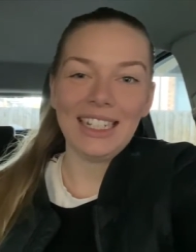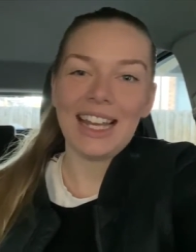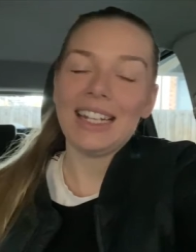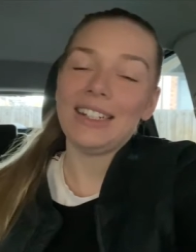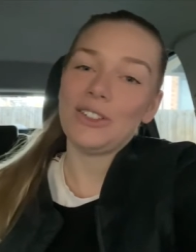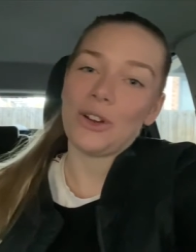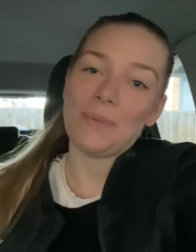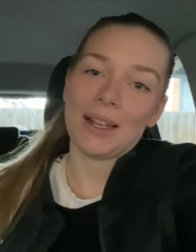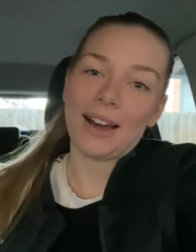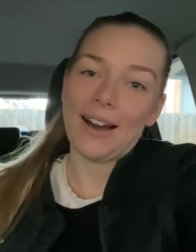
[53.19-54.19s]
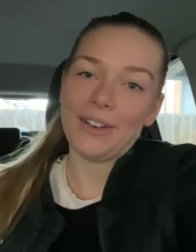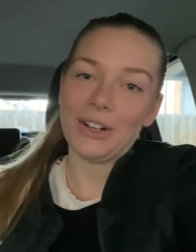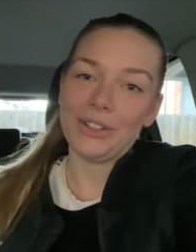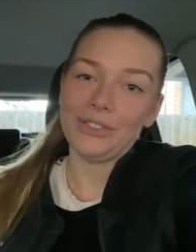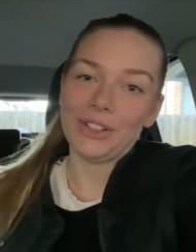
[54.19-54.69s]
I need to drop my car off
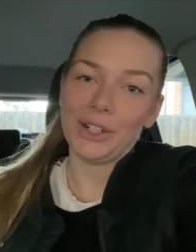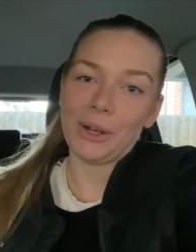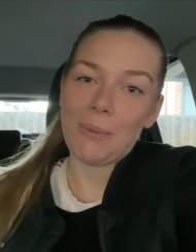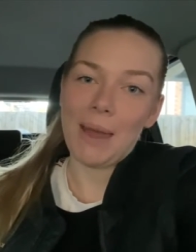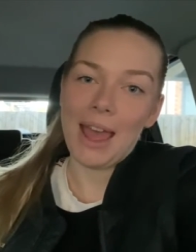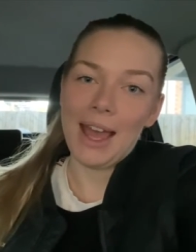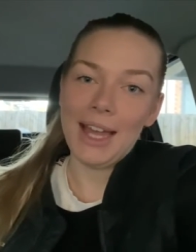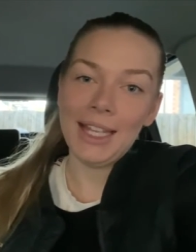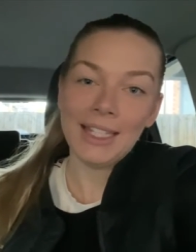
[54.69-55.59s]
for a repair,